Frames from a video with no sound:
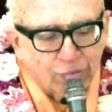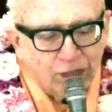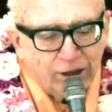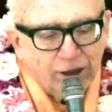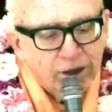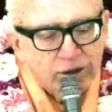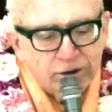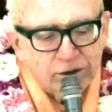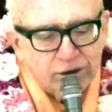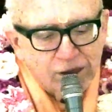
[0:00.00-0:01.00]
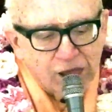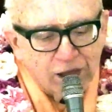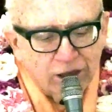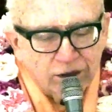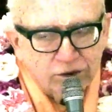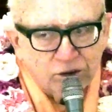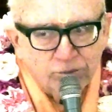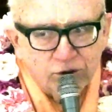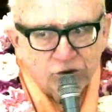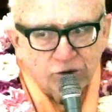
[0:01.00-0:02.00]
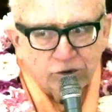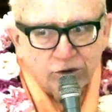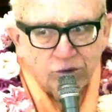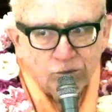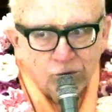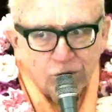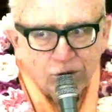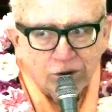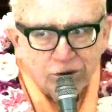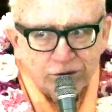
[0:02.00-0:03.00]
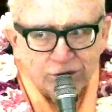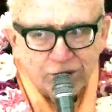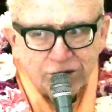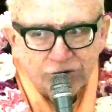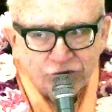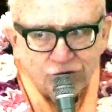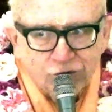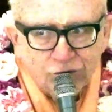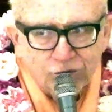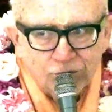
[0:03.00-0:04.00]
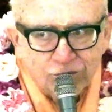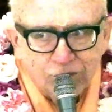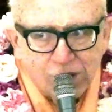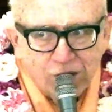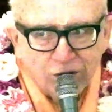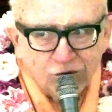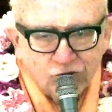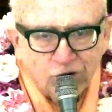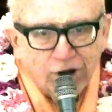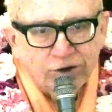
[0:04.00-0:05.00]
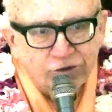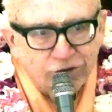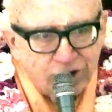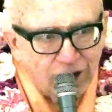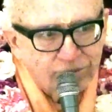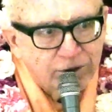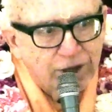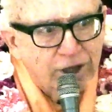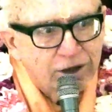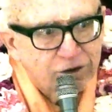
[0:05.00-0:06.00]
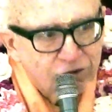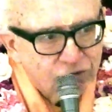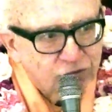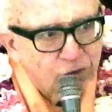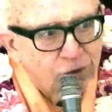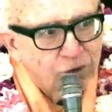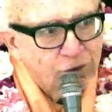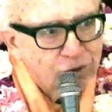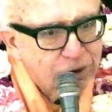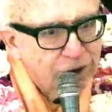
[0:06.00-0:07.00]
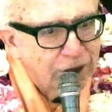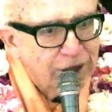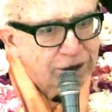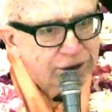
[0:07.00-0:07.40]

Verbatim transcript: in the material world is to try to dominate, control, and